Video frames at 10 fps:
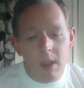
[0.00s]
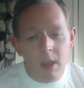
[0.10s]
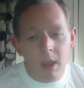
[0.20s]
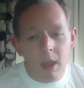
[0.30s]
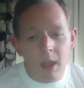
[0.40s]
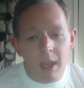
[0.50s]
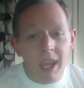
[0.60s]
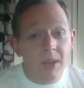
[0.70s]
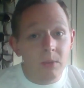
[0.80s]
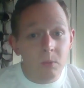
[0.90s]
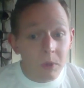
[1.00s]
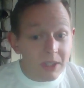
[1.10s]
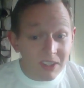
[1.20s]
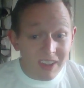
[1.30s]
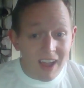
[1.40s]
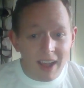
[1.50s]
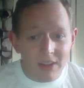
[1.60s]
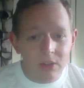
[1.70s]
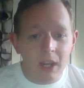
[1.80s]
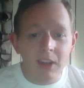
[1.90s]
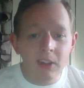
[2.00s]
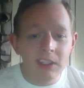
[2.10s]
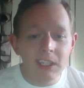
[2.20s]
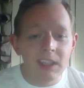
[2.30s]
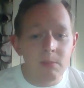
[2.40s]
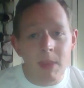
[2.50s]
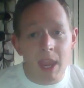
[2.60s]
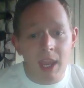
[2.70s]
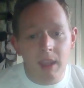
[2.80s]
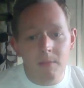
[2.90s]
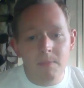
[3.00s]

And once lost, I couldn't get them back,